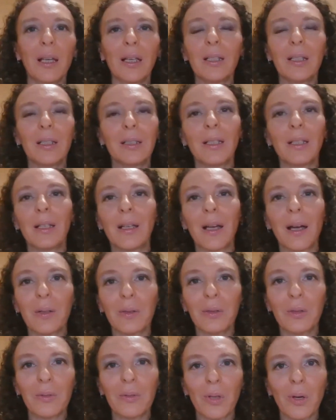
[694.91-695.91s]
anything
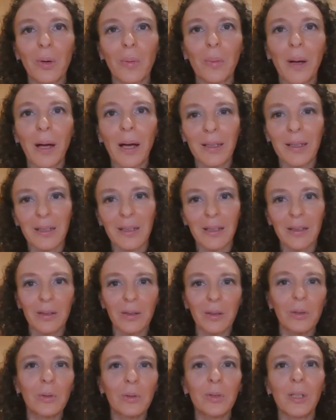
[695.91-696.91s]
out of your body,
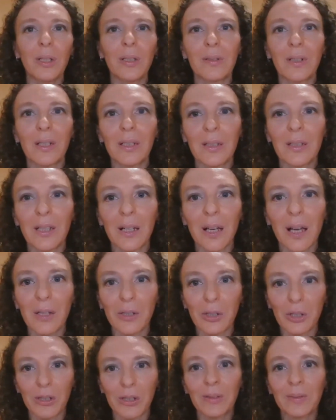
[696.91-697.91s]
including
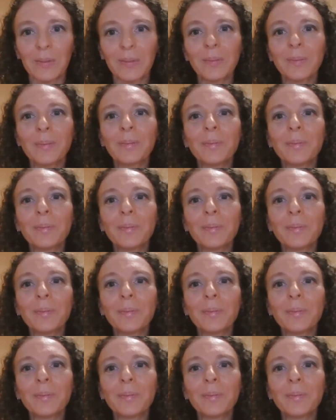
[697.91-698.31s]
radiation.